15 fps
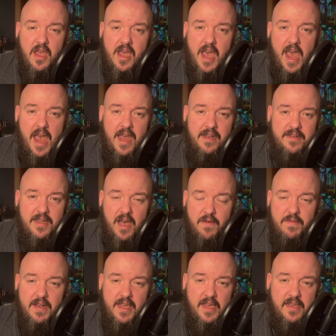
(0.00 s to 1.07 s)
And
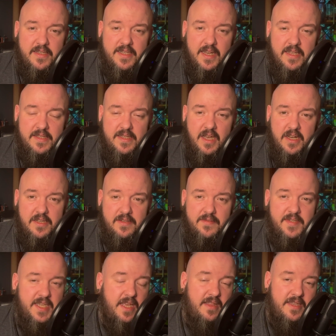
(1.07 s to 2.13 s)
other leaks and insiders have
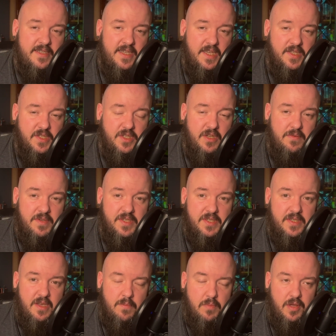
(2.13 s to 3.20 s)
said that season two is
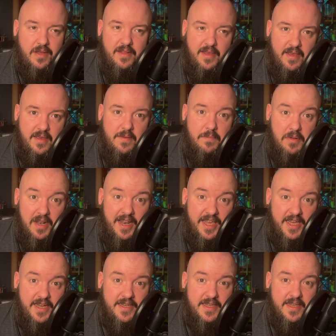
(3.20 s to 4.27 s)
completely
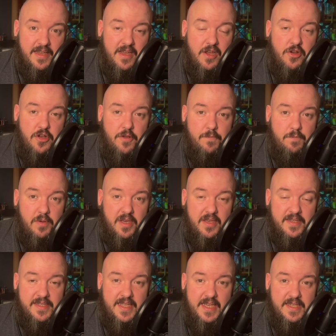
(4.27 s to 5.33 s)
incomplete
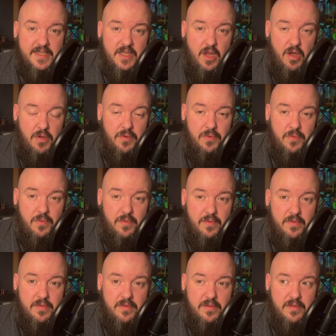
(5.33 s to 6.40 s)
because there's no,
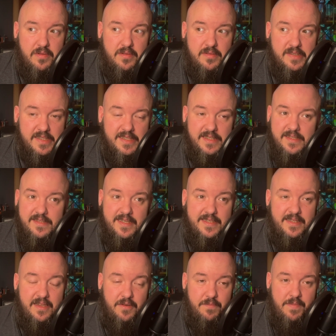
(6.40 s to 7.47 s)
there's
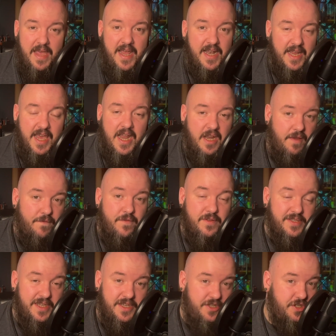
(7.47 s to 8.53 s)
not barely any
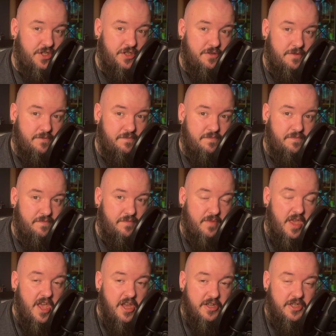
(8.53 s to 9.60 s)
footage.
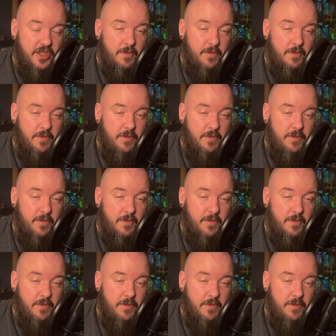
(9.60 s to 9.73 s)
To the